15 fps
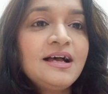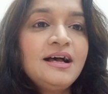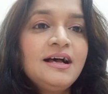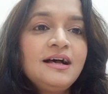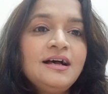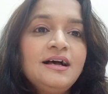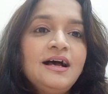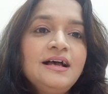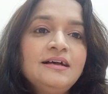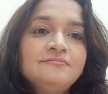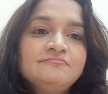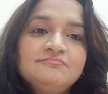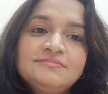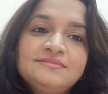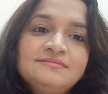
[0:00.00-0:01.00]
I
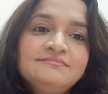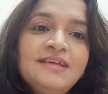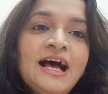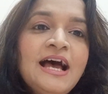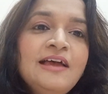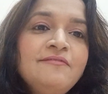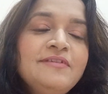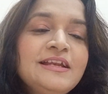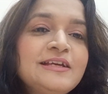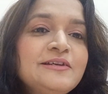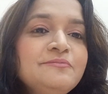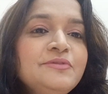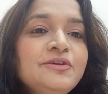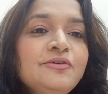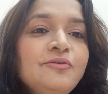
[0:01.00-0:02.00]

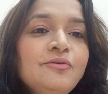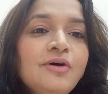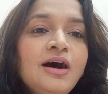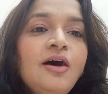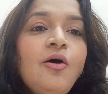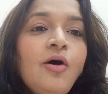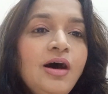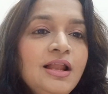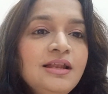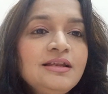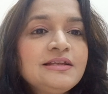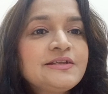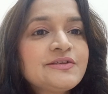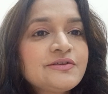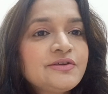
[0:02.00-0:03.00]
welcome you all
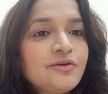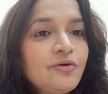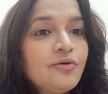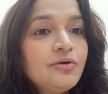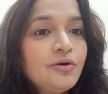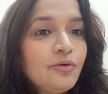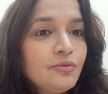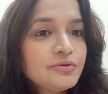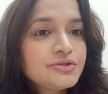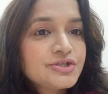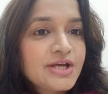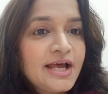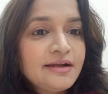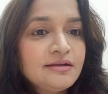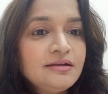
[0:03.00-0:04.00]
to your own
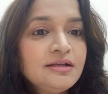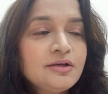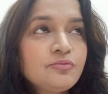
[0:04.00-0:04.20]
channel,